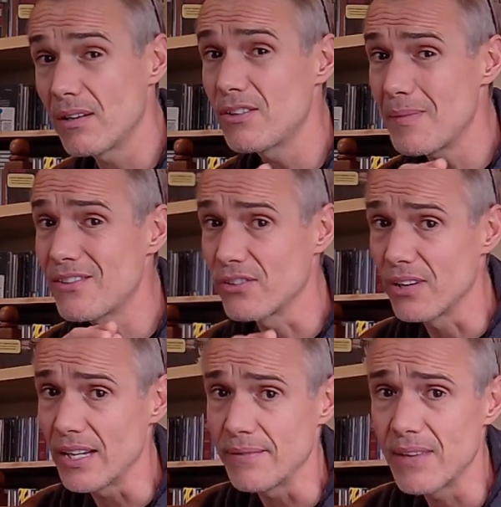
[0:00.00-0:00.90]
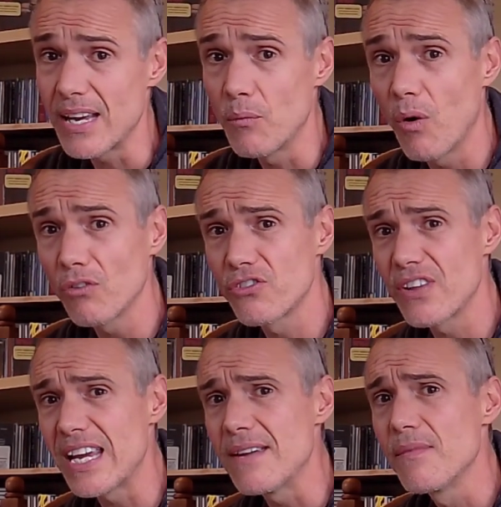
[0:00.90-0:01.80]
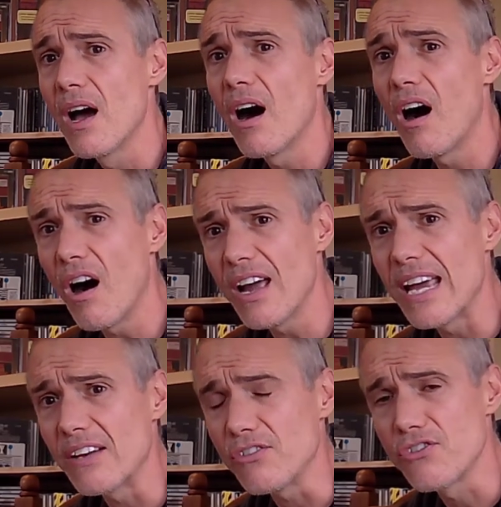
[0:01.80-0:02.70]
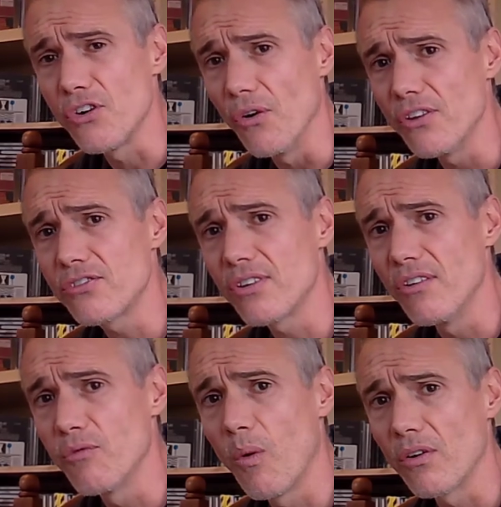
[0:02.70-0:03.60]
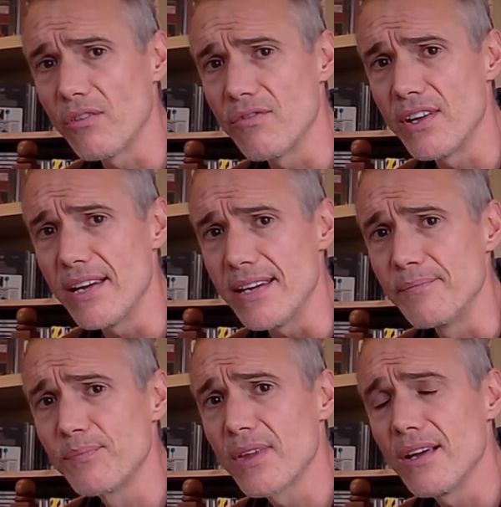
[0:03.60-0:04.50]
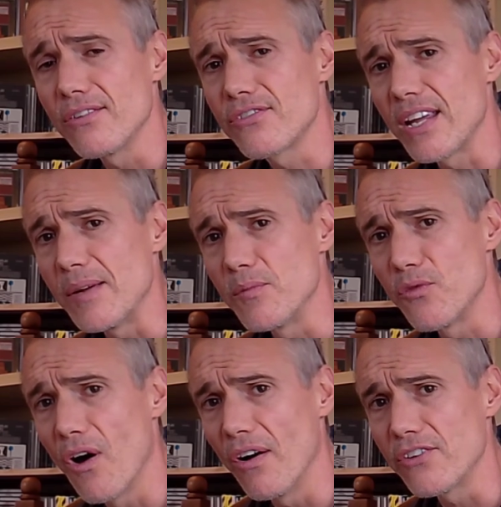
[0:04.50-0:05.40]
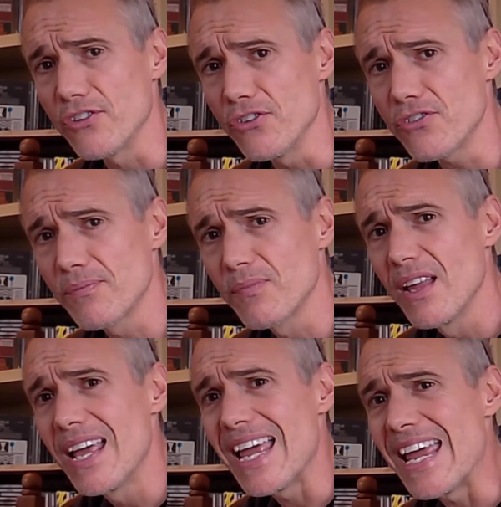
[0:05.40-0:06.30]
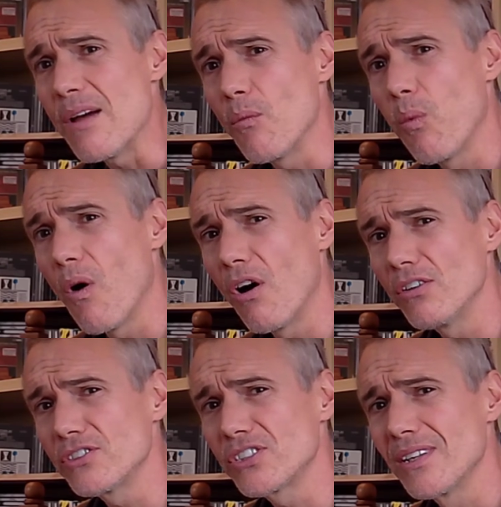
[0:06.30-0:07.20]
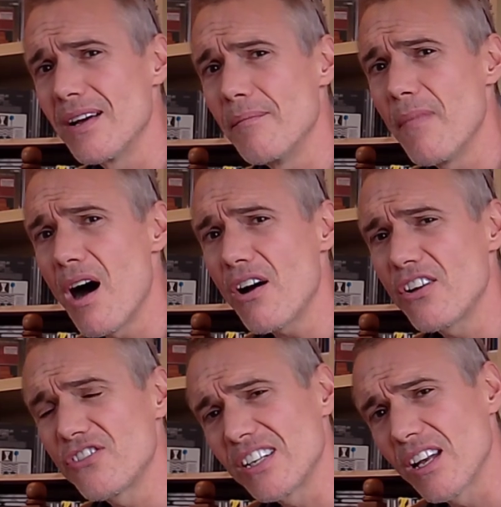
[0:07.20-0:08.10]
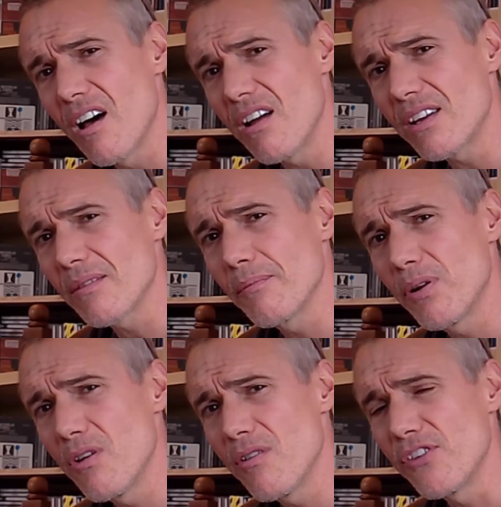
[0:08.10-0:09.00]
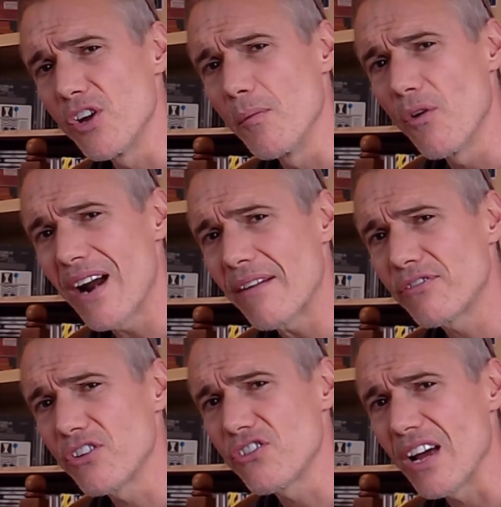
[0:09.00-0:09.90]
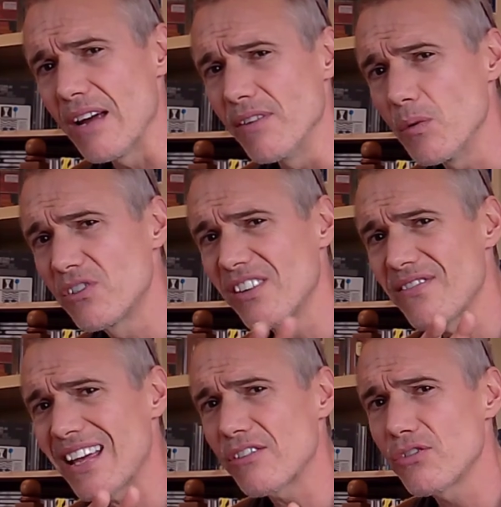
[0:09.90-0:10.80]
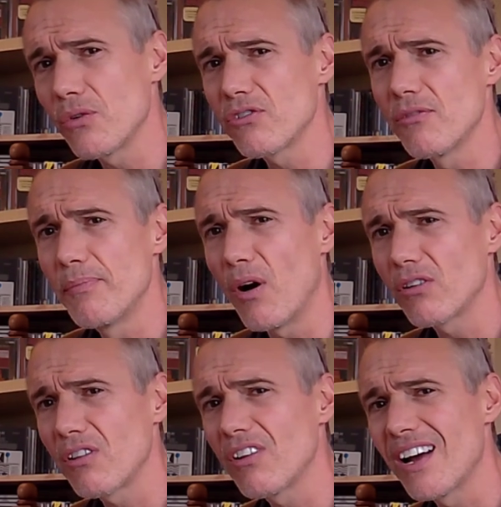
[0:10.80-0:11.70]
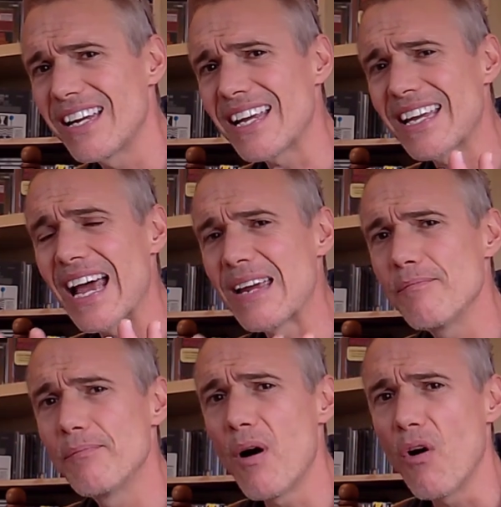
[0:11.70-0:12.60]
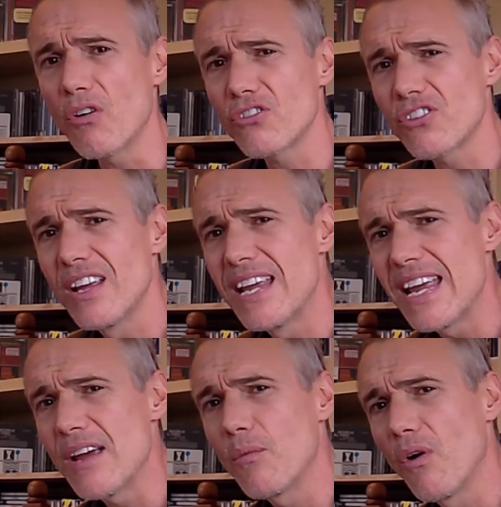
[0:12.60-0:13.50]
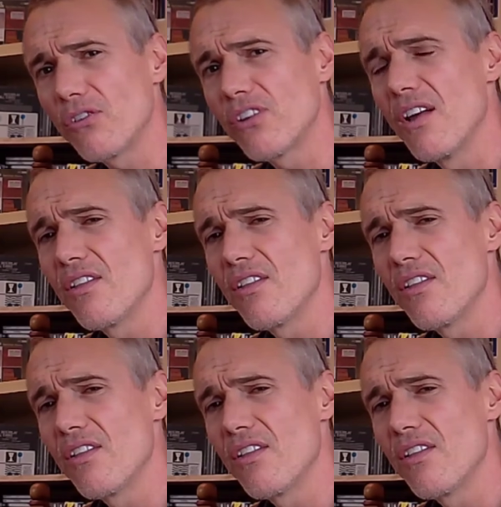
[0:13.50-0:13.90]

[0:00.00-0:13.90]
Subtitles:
admittedly it was the high-end choice of one of the esteemed writers. It was marketed like perfume or aftershave. It was in that sort of bottle and it came boxed. It was